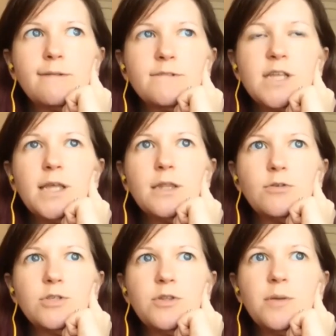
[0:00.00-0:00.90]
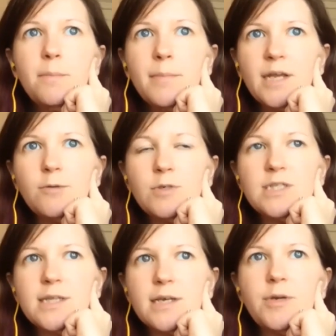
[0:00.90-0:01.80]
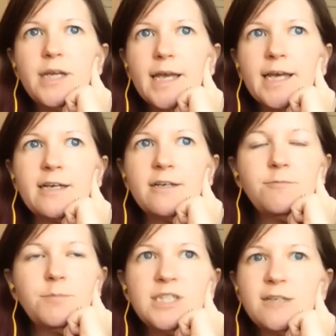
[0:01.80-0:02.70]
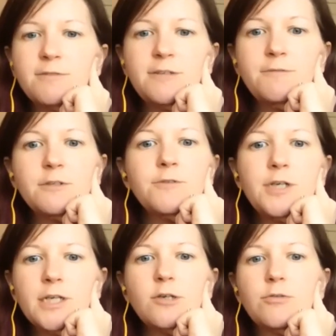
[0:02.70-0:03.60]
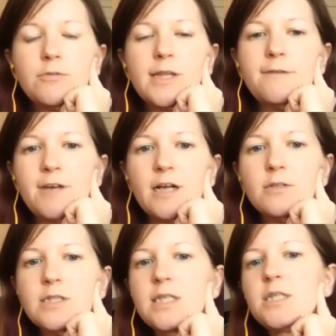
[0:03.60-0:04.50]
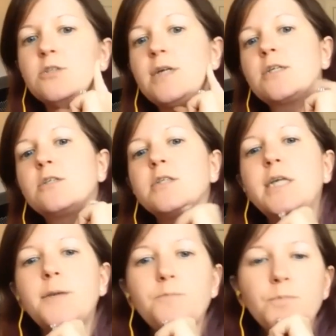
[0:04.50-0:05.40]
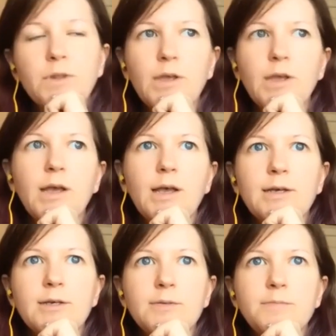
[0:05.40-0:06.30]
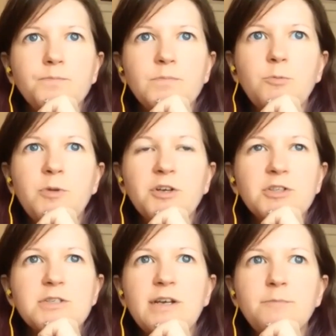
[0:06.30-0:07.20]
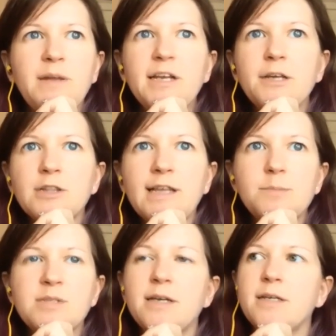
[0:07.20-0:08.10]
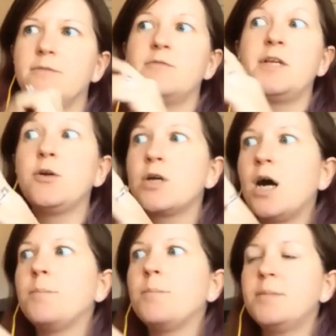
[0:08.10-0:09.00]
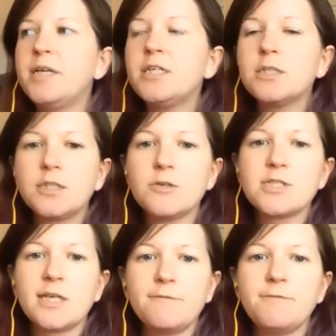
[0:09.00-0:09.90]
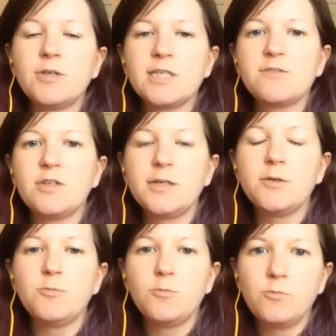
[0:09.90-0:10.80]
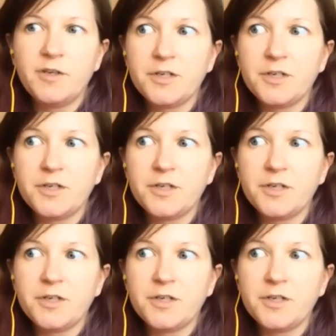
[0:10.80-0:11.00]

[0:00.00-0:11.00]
think those are the main ones that we have, but definitely feel free to go through that faculty directory. We also have many other labs that, complement neuropsych focus very, very